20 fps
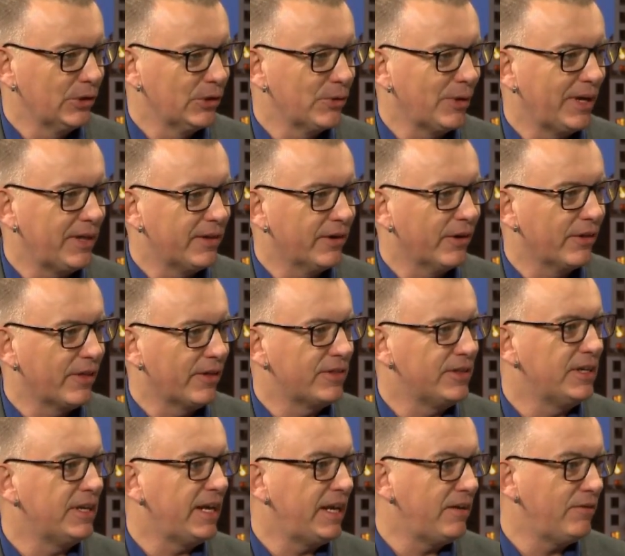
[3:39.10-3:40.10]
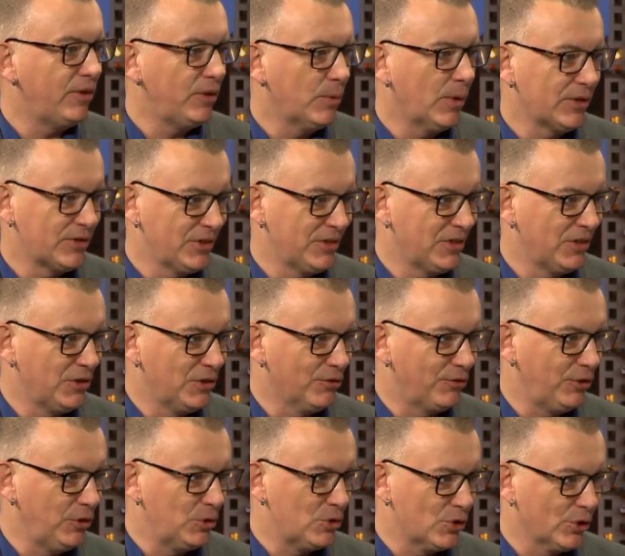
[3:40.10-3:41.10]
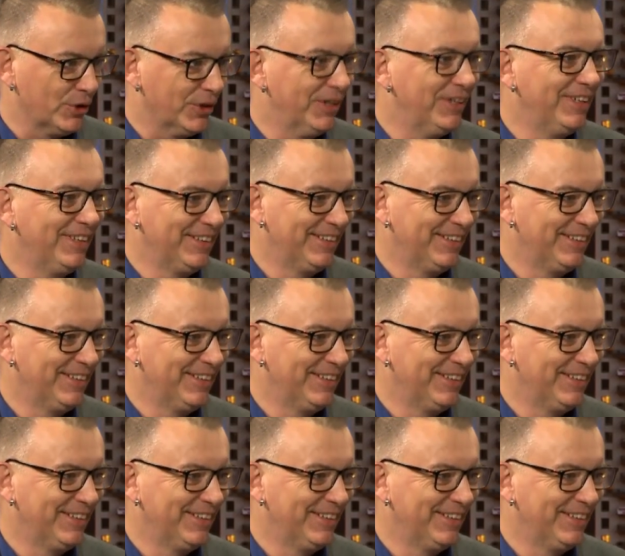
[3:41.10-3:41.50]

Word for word: learned right there that the Navy wasn't in your future.